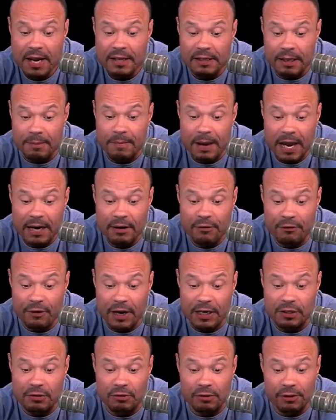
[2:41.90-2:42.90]
They
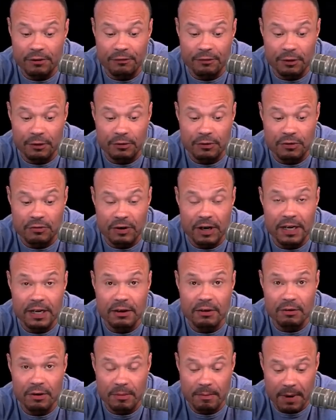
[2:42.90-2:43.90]
manufacture all their filters right
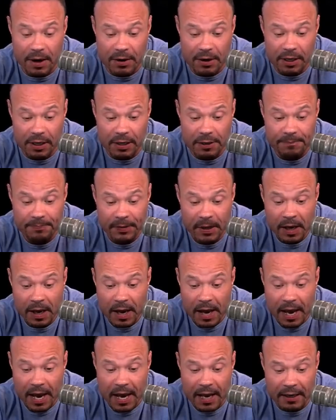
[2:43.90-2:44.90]
here in America,
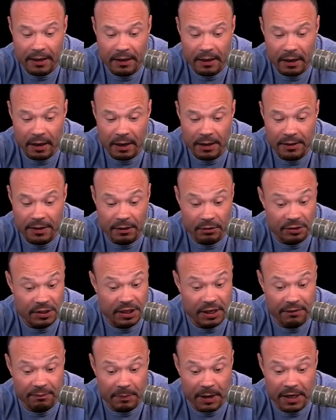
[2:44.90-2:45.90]
and you'll
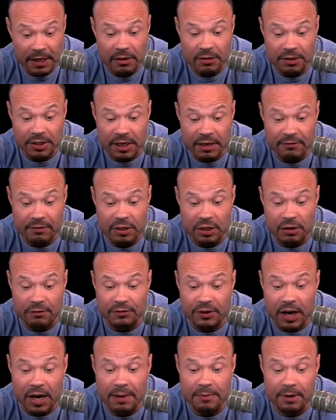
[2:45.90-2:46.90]
save money. You'll save yourself
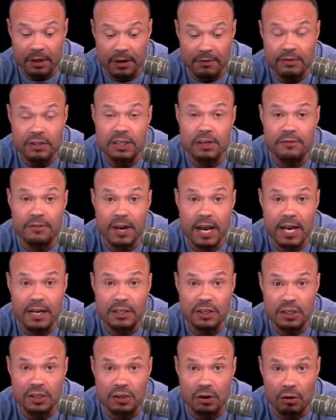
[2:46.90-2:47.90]
time. You'll give yourself an
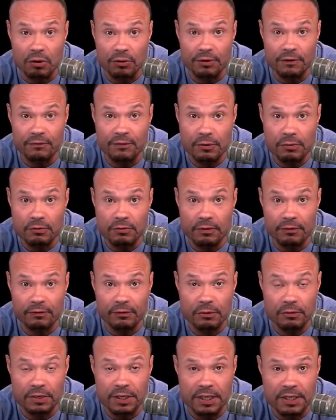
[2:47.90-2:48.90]
edge. It's cold and
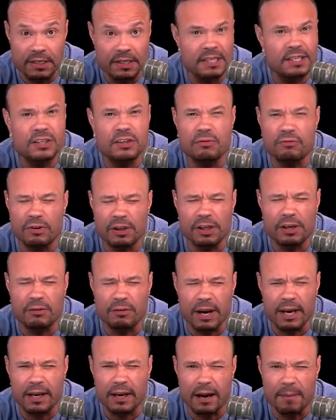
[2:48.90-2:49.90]
flu season. This is a really
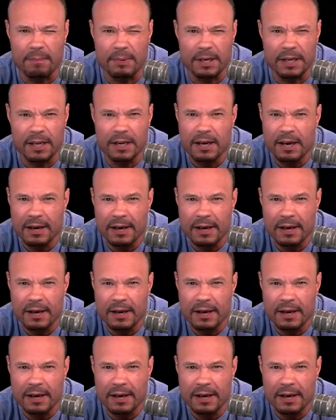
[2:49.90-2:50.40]
great company.